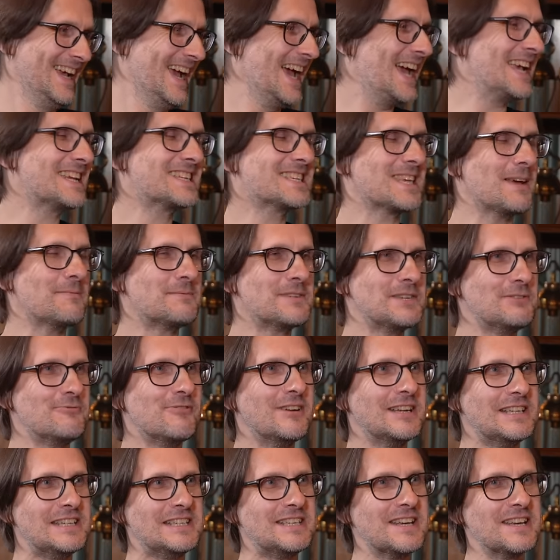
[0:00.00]
Except he
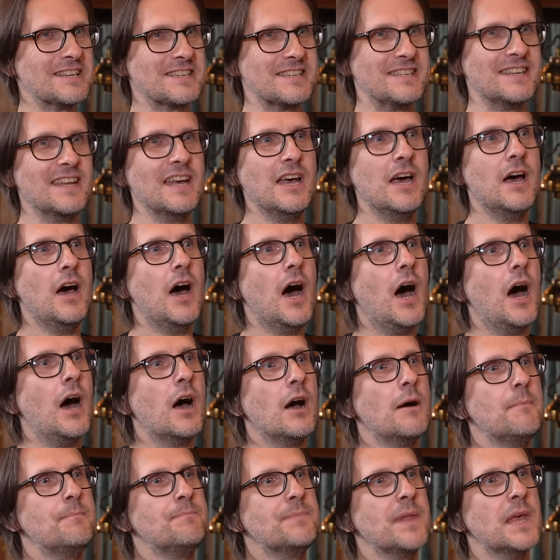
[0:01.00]
really doesn't.
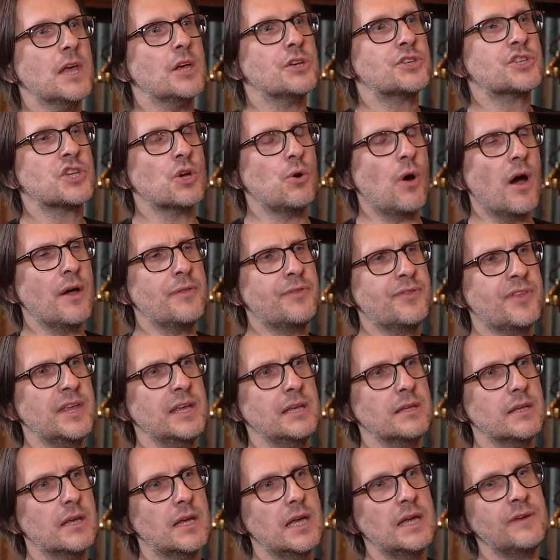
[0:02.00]
So I think